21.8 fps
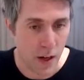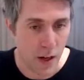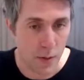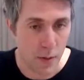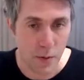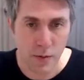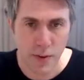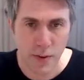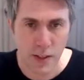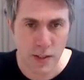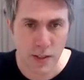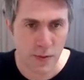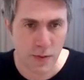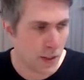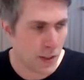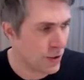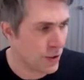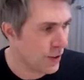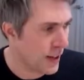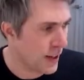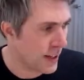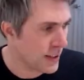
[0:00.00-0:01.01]
In fact, I think
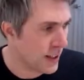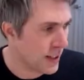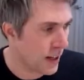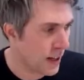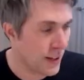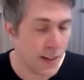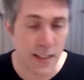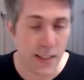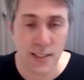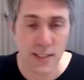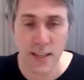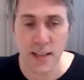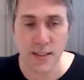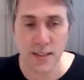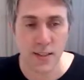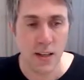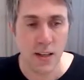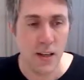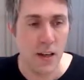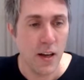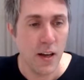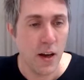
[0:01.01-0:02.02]
it's on the next slide. Yes, it is.
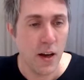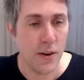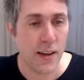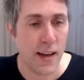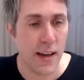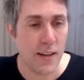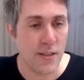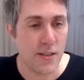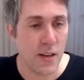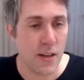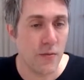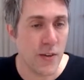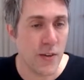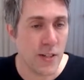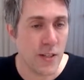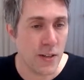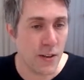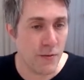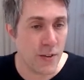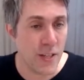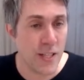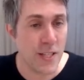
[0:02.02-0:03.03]
Okay, so
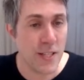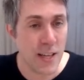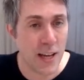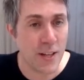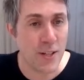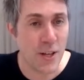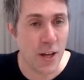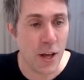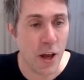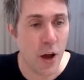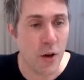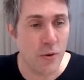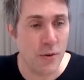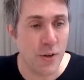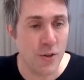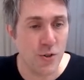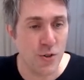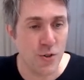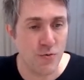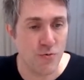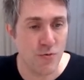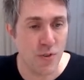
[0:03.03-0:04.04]
this is actually only
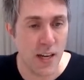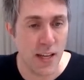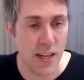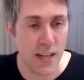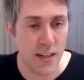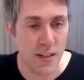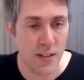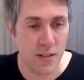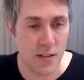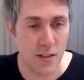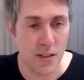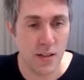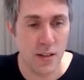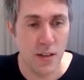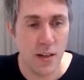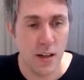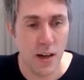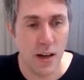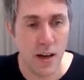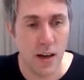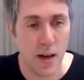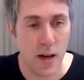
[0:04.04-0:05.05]
just released.
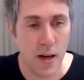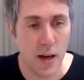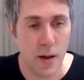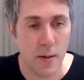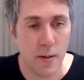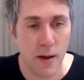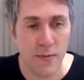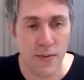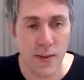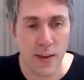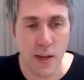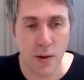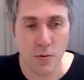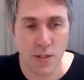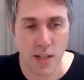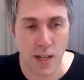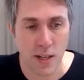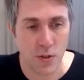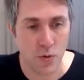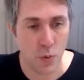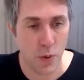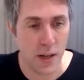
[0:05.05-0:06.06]
I think it was
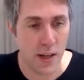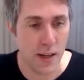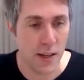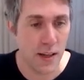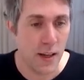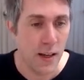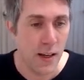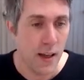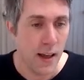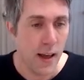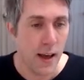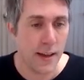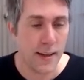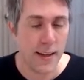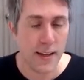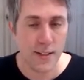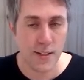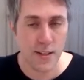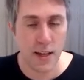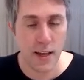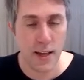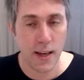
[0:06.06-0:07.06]
last week, and
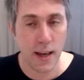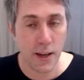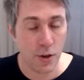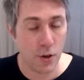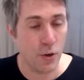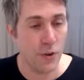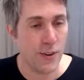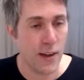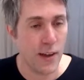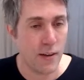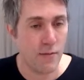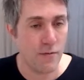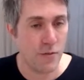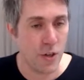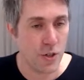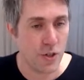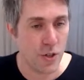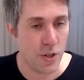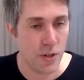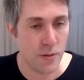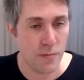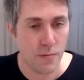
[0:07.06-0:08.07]
it's a cut down
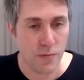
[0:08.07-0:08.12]
version.